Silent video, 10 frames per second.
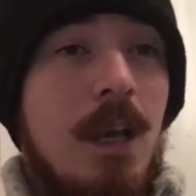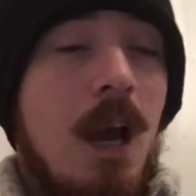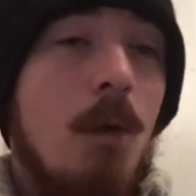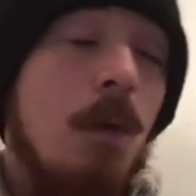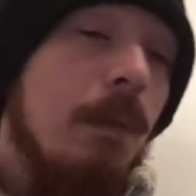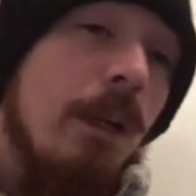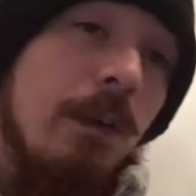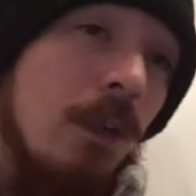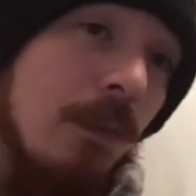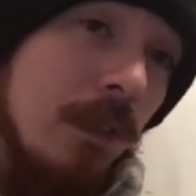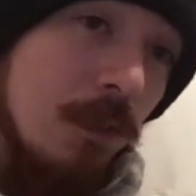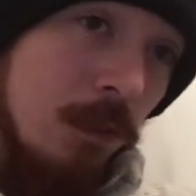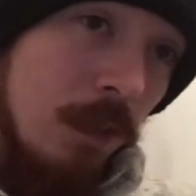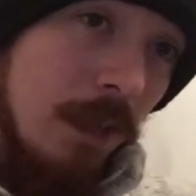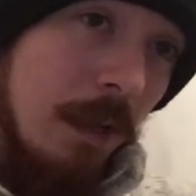I won't be going over the
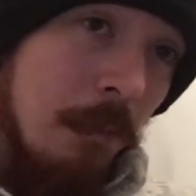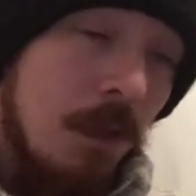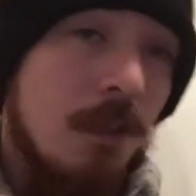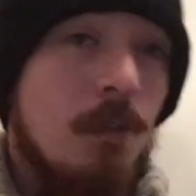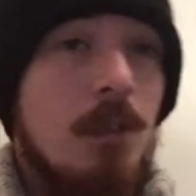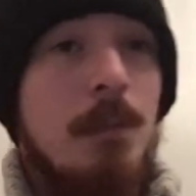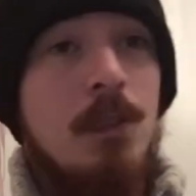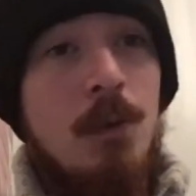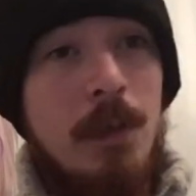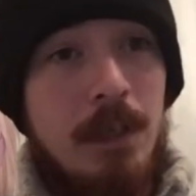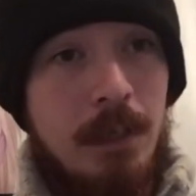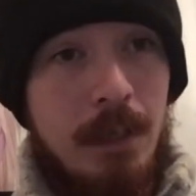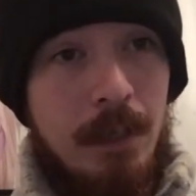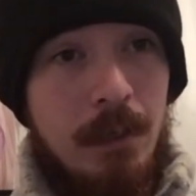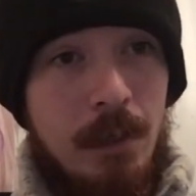story that much, I'll just be doing
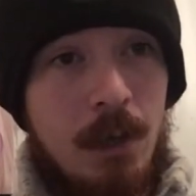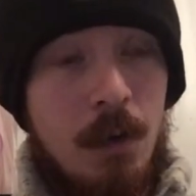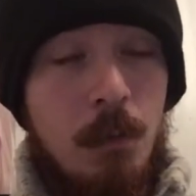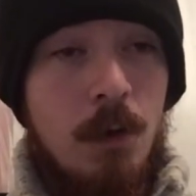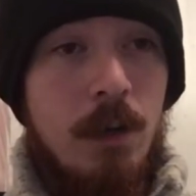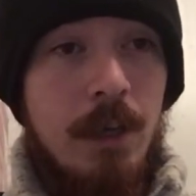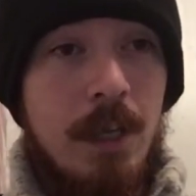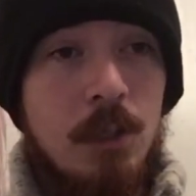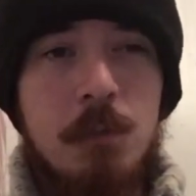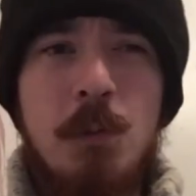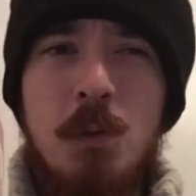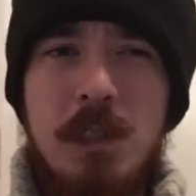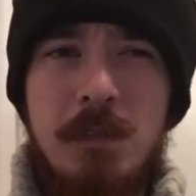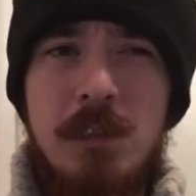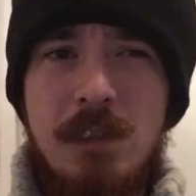like the artwork and small
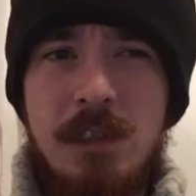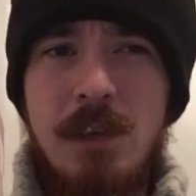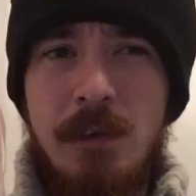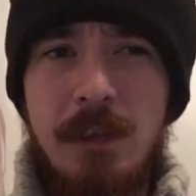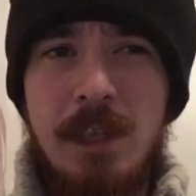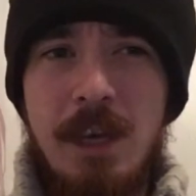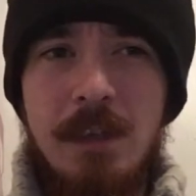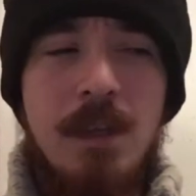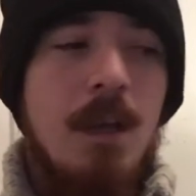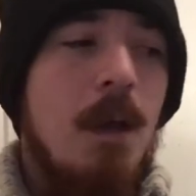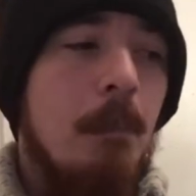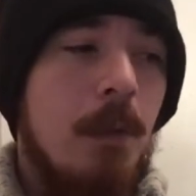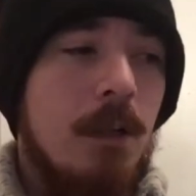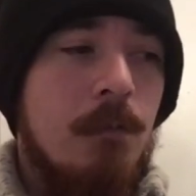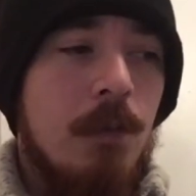differences here and there.
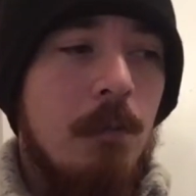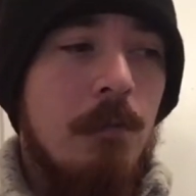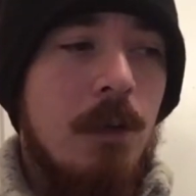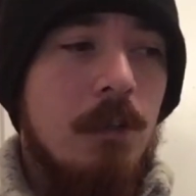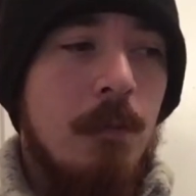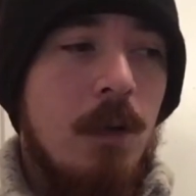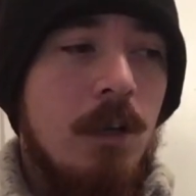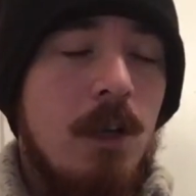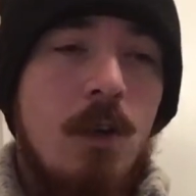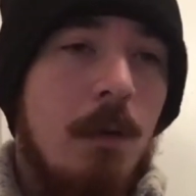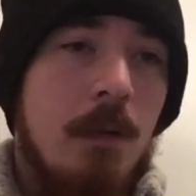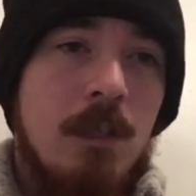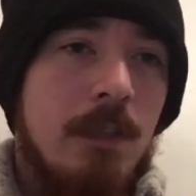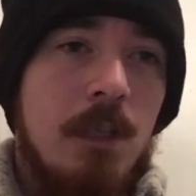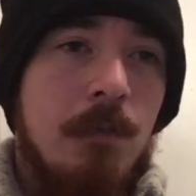But from the first manga, not much
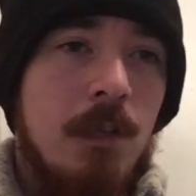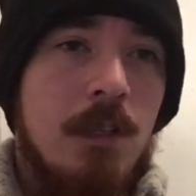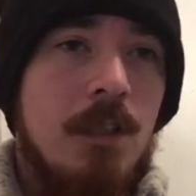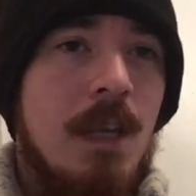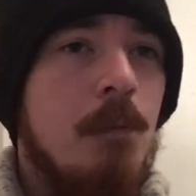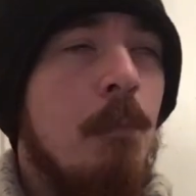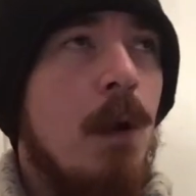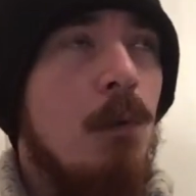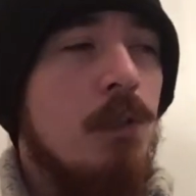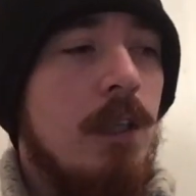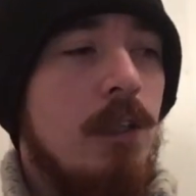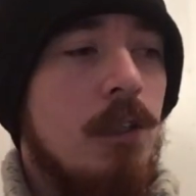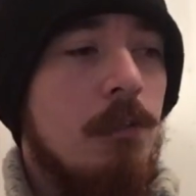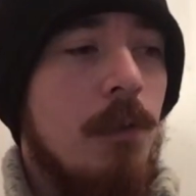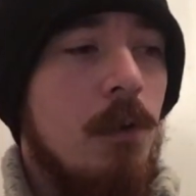of a difference. It mostly
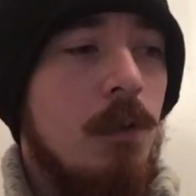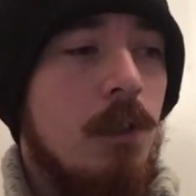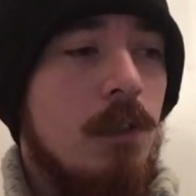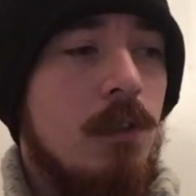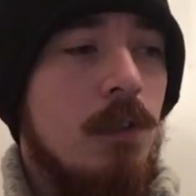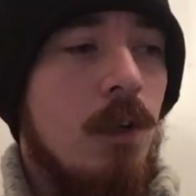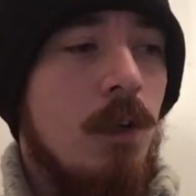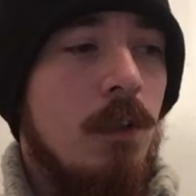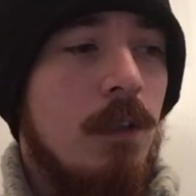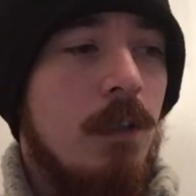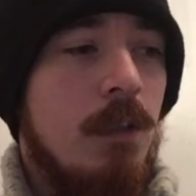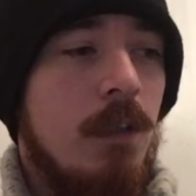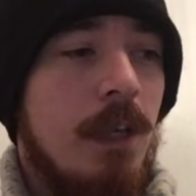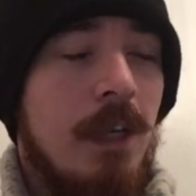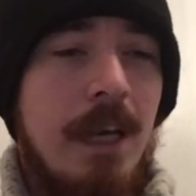just focused on
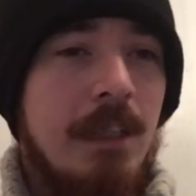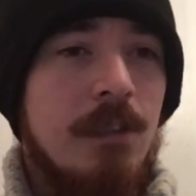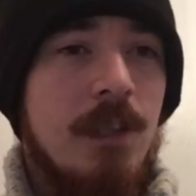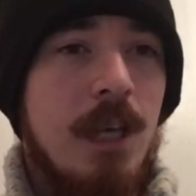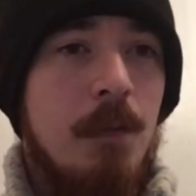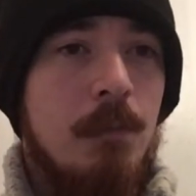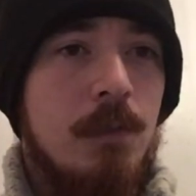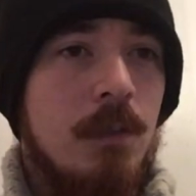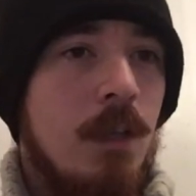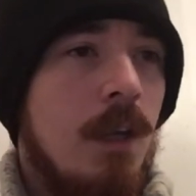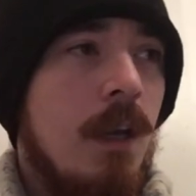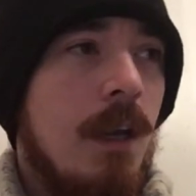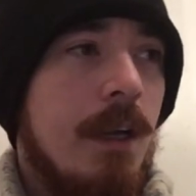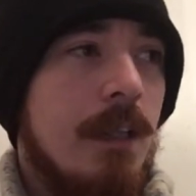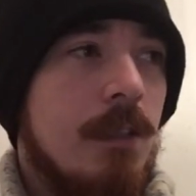like landscapes
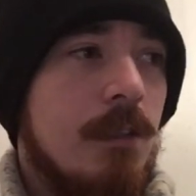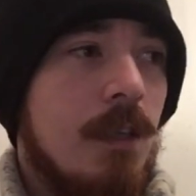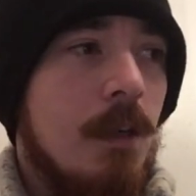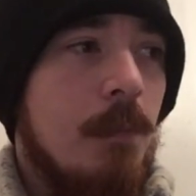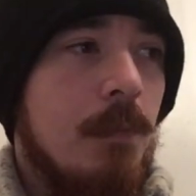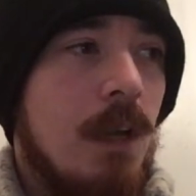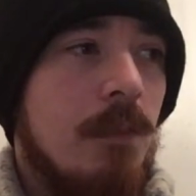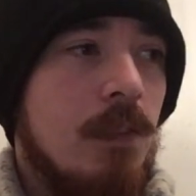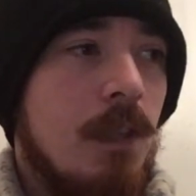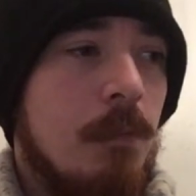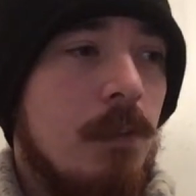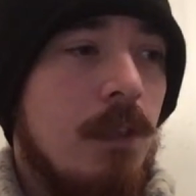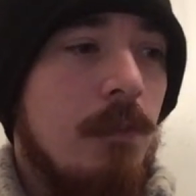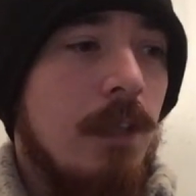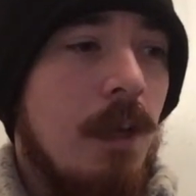and other types of
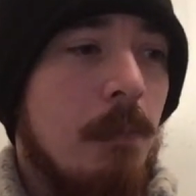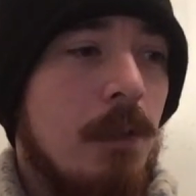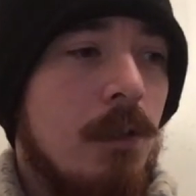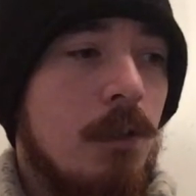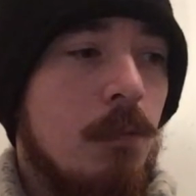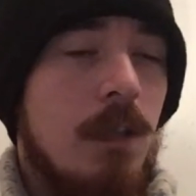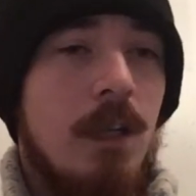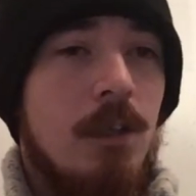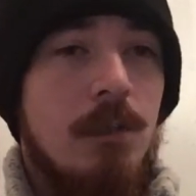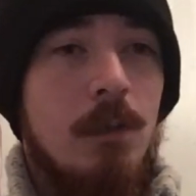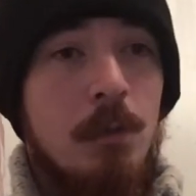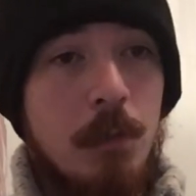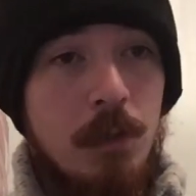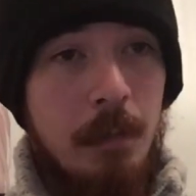stuff like that, because with the light novel it was mostly